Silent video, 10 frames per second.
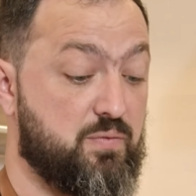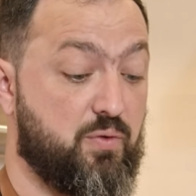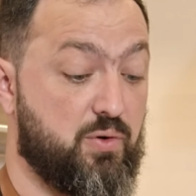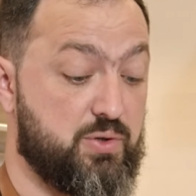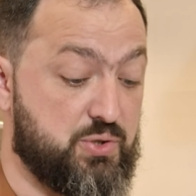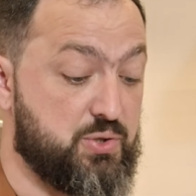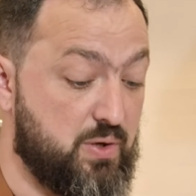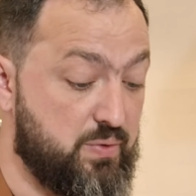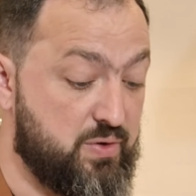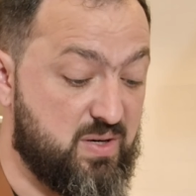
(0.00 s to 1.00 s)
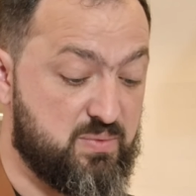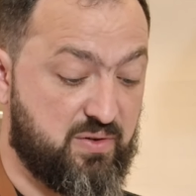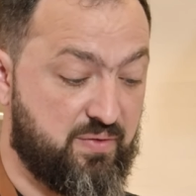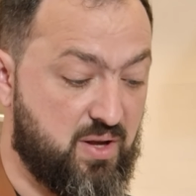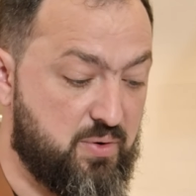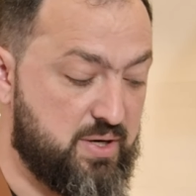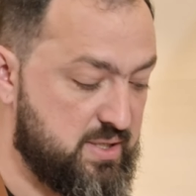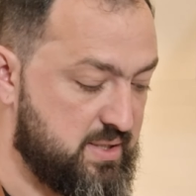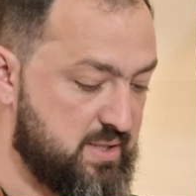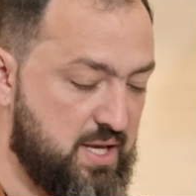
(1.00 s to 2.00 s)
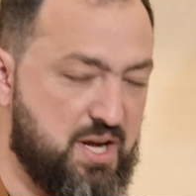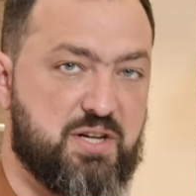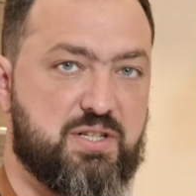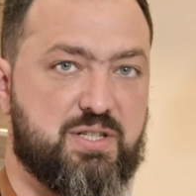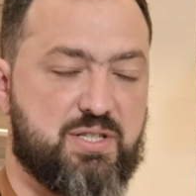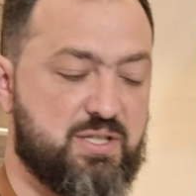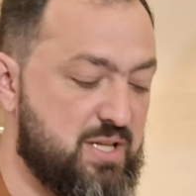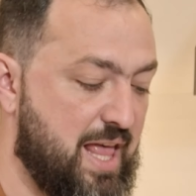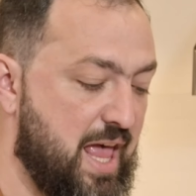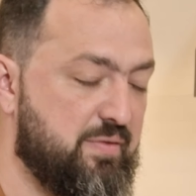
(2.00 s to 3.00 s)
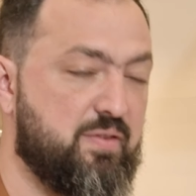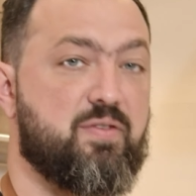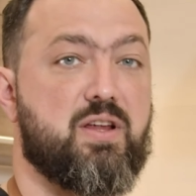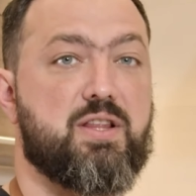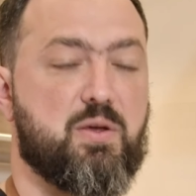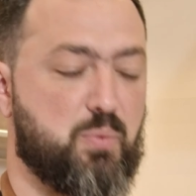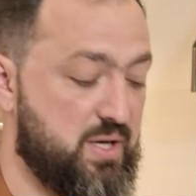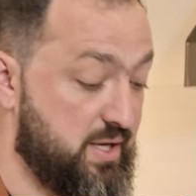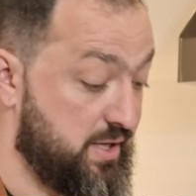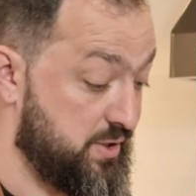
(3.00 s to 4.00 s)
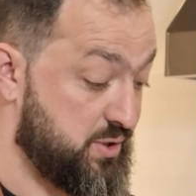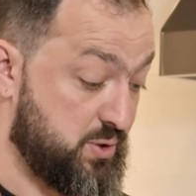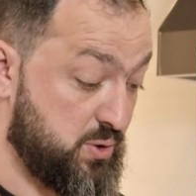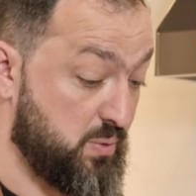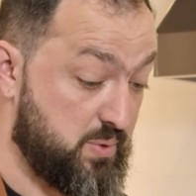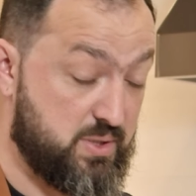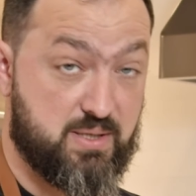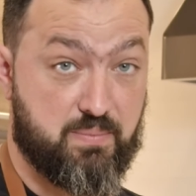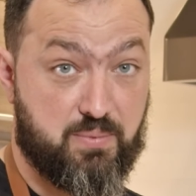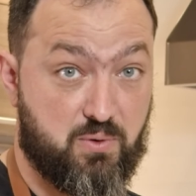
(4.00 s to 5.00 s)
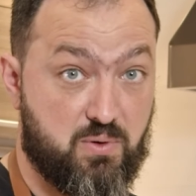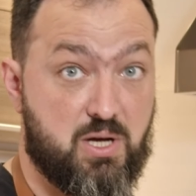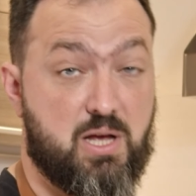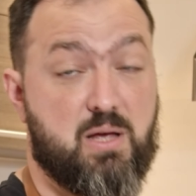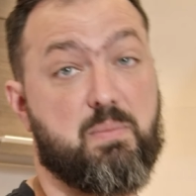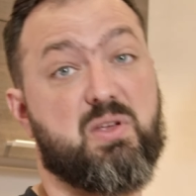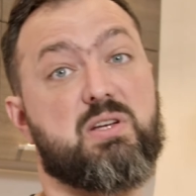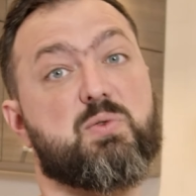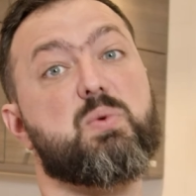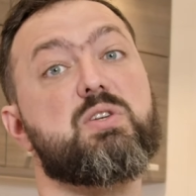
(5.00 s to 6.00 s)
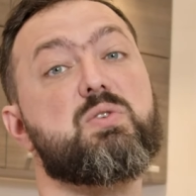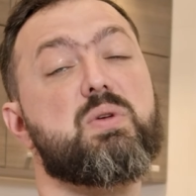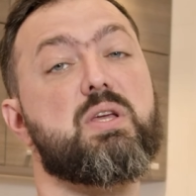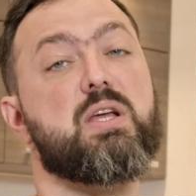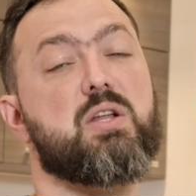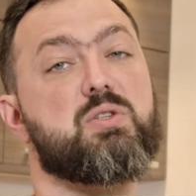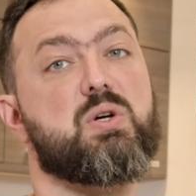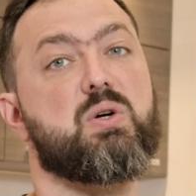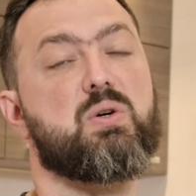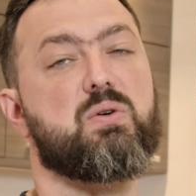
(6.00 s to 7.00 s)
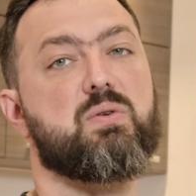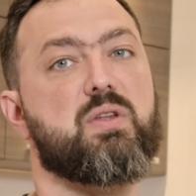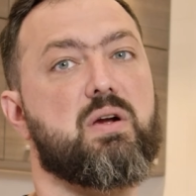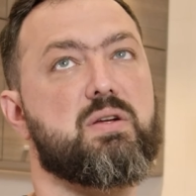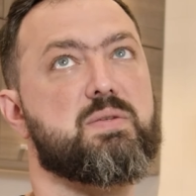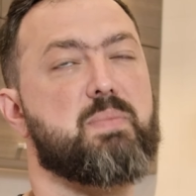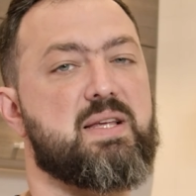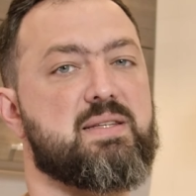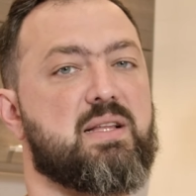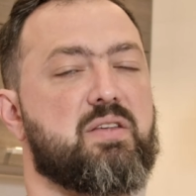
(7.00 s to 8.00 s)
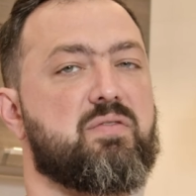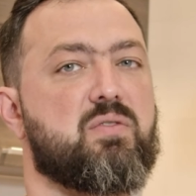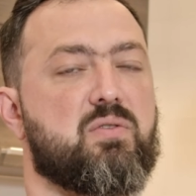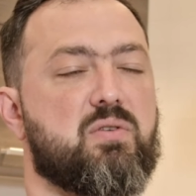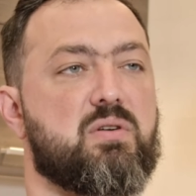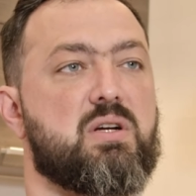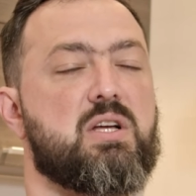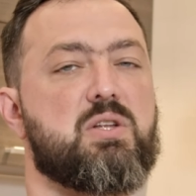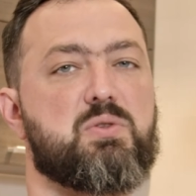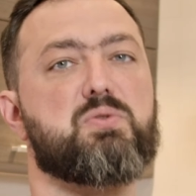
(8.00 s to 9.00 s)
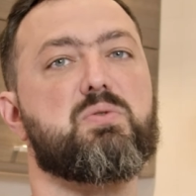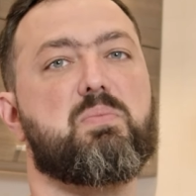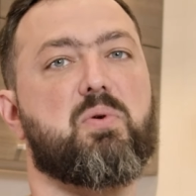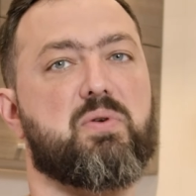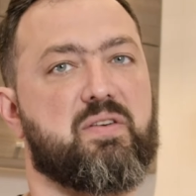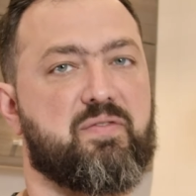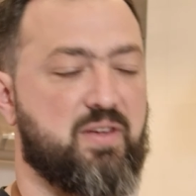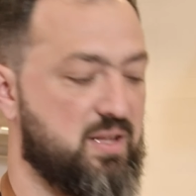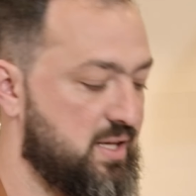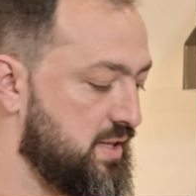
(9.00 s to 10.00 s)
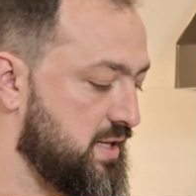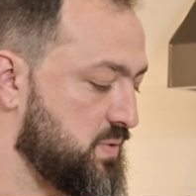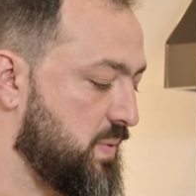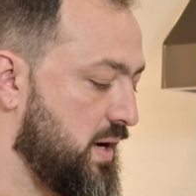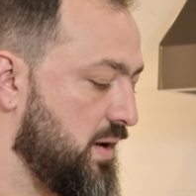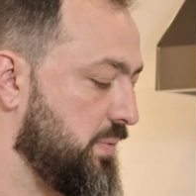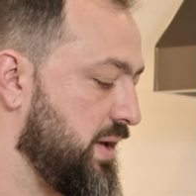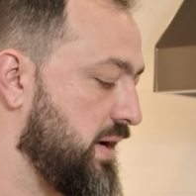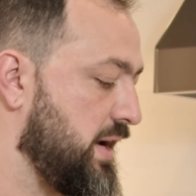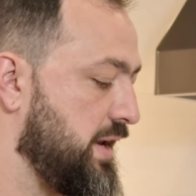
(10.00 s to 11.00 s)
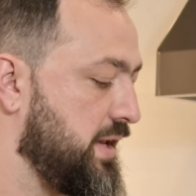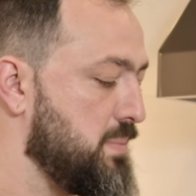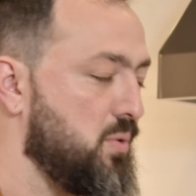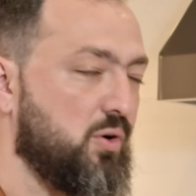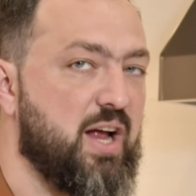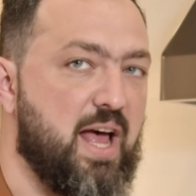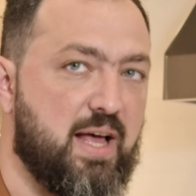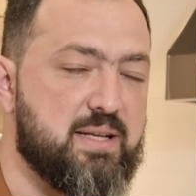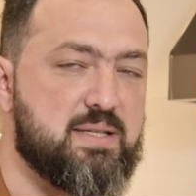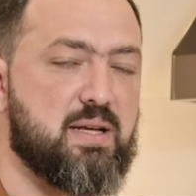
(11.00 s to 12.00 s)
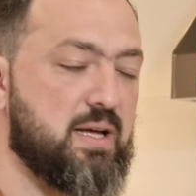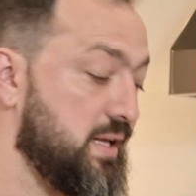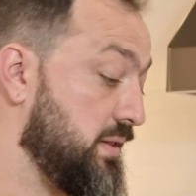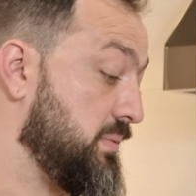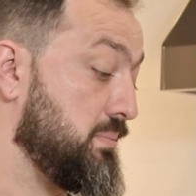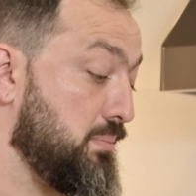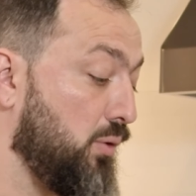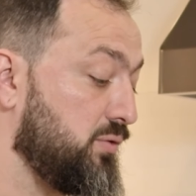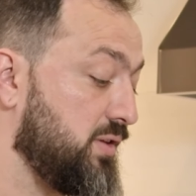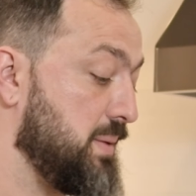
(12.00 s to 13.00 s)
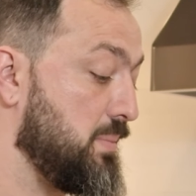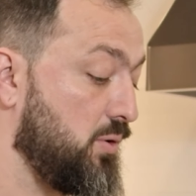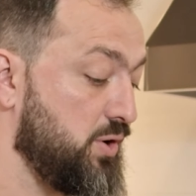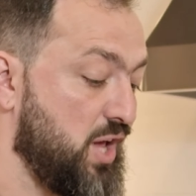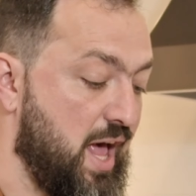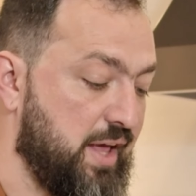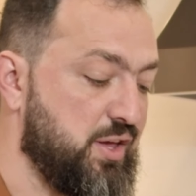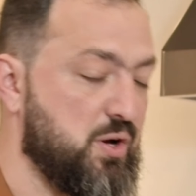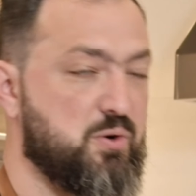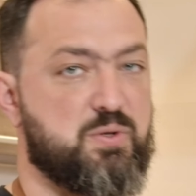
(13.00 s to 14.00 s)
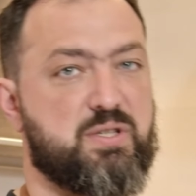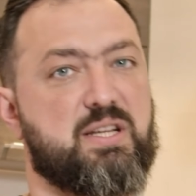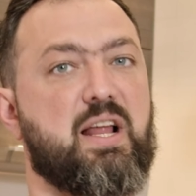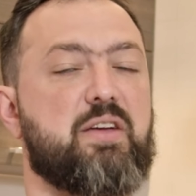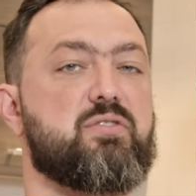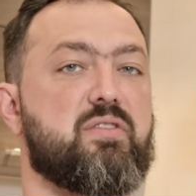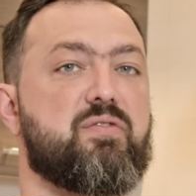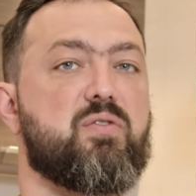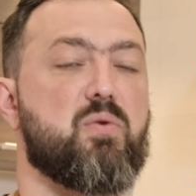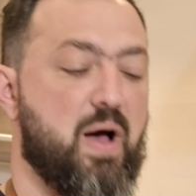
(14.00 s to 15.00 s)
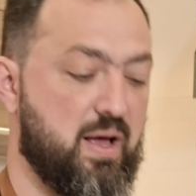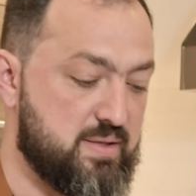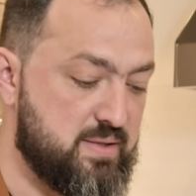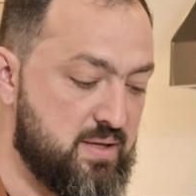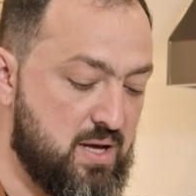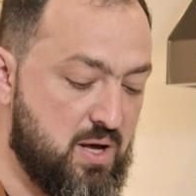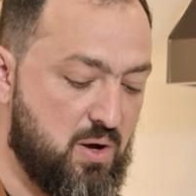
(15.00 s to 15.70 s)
For the dough, in terms of ingredients, here's everything that we need. It's super simple. Because we're doing a dough that is basically to support a filling, that's why we are adding more eggs and mostly more egg yolks than actually full eggs.